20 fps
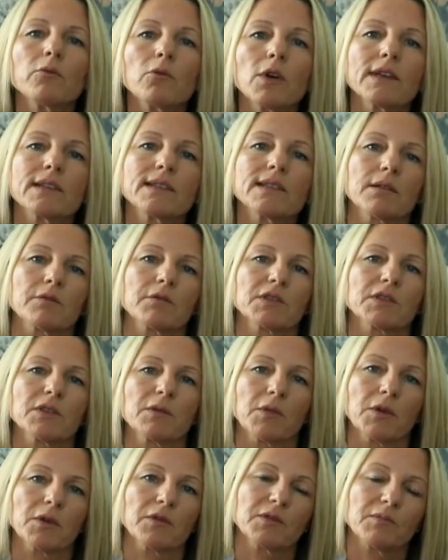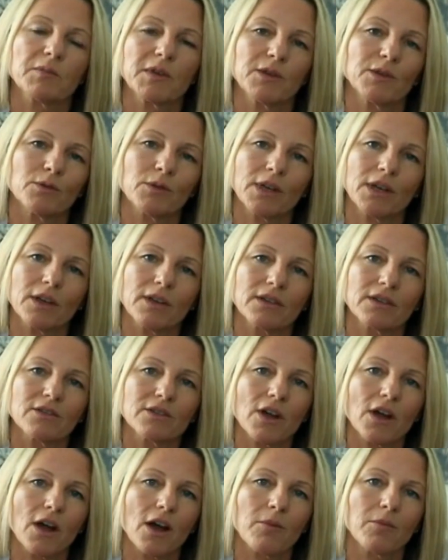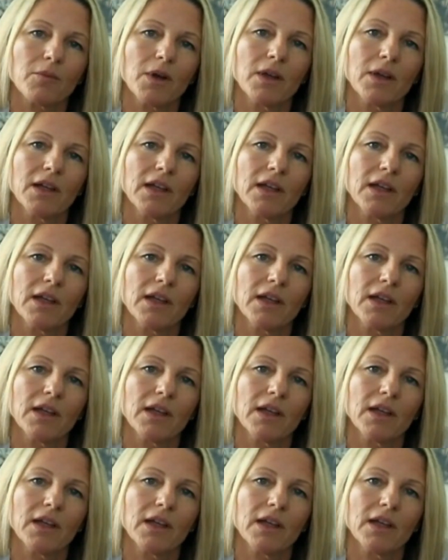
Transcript: was they were supposed to be doing on the job.